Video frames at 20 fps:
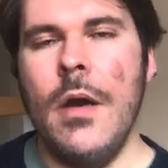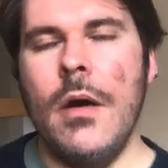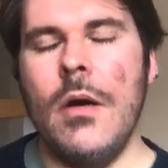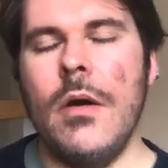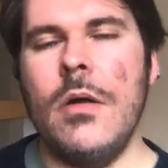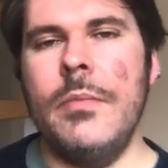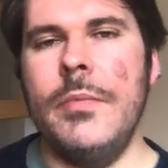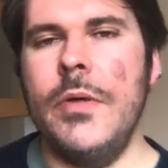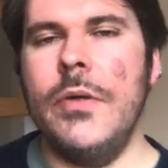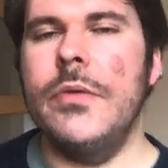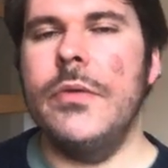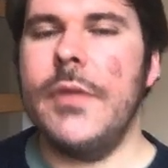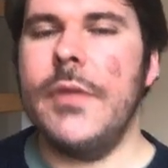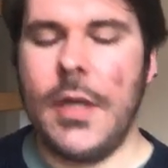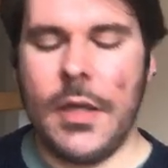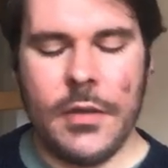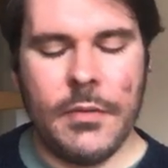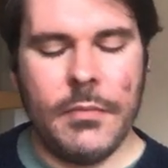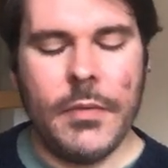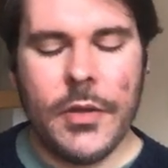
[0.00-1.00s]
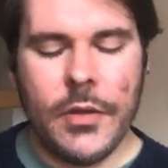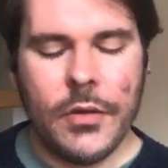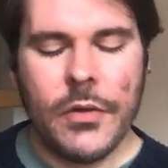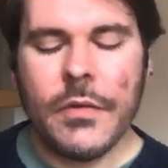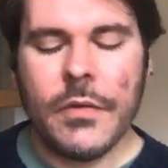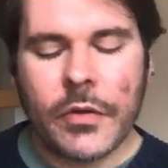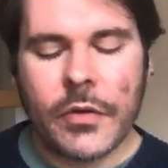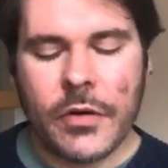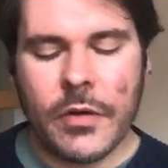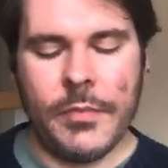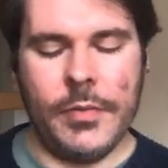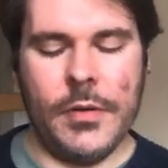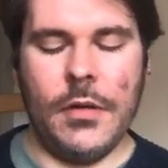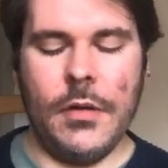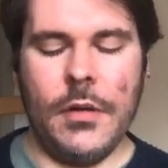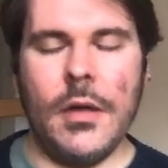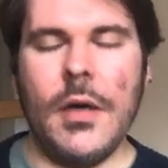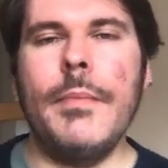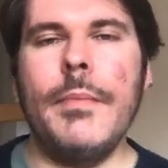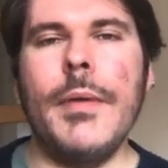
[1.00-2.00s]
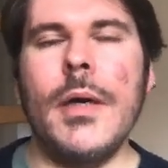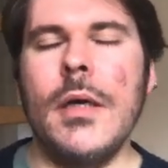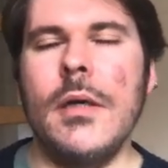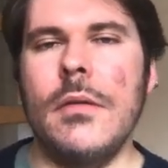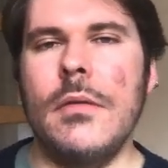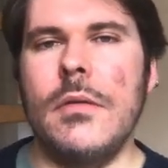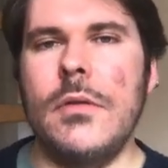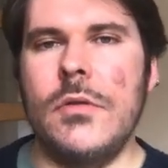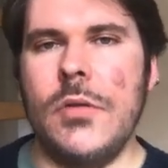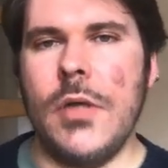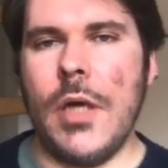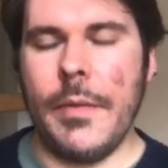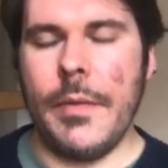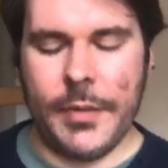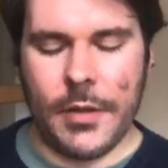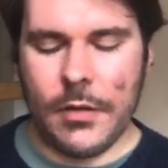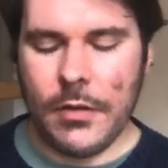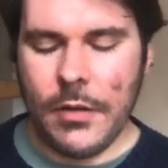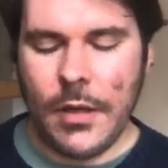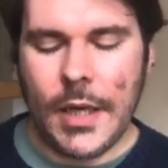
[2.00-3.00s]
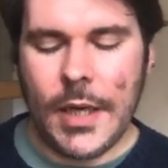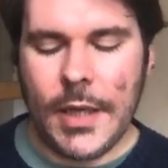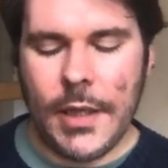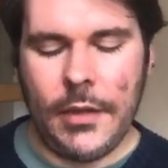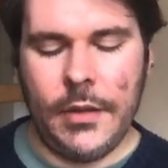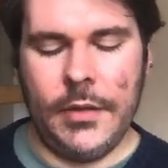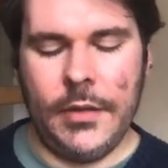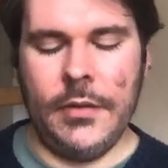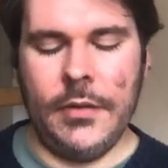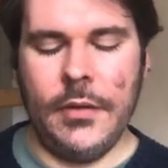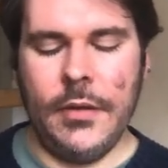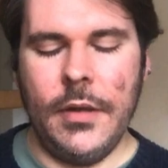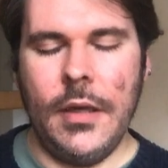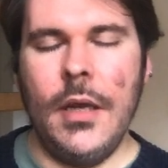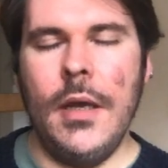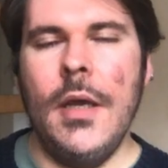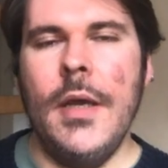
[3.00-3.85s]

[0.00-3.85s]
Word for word: almost unmaneuverable about the tropical island,